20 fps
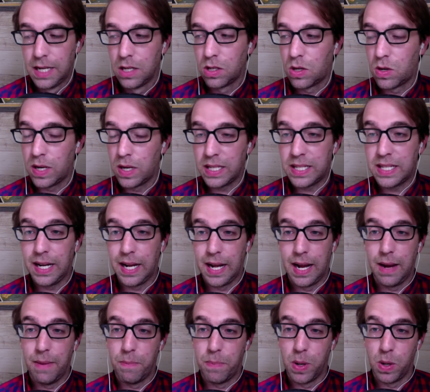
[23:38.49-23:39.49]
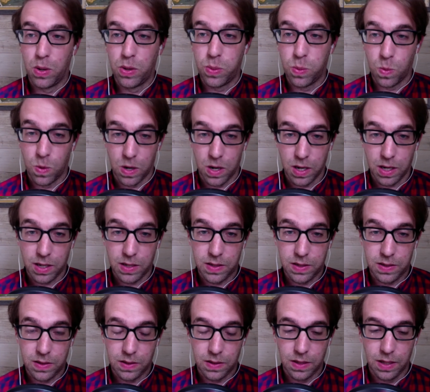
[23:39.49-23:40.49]
Chris and I both
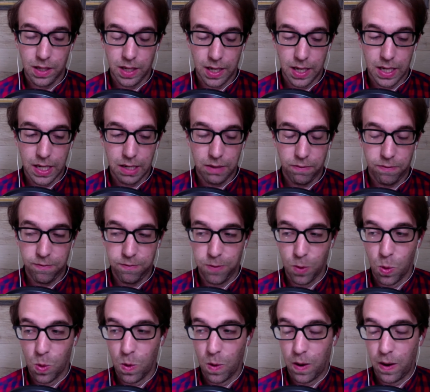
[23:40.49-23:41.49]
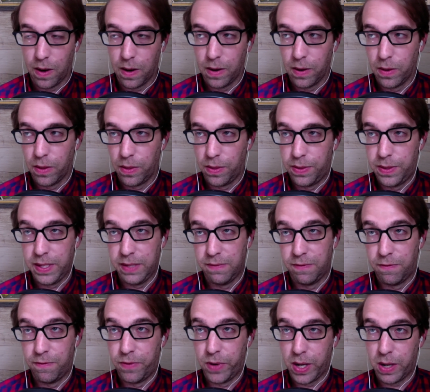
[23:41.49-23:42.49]
worked for the
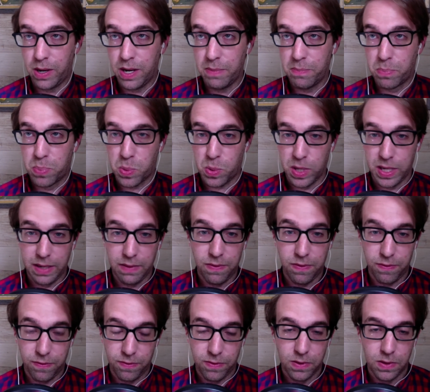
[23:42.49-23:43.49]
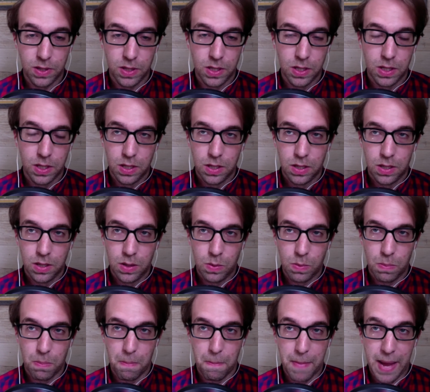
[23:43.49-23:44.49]
very brief
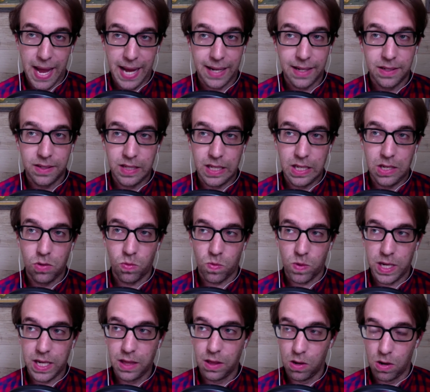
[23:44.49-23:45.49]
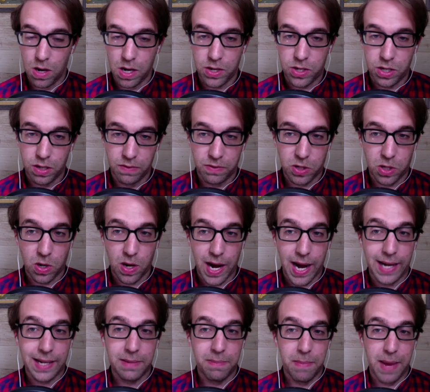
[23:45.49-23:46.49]
magazine relaunch of
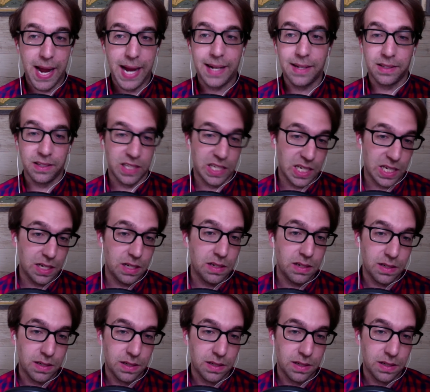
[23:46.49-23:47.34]
Cracked Magazine,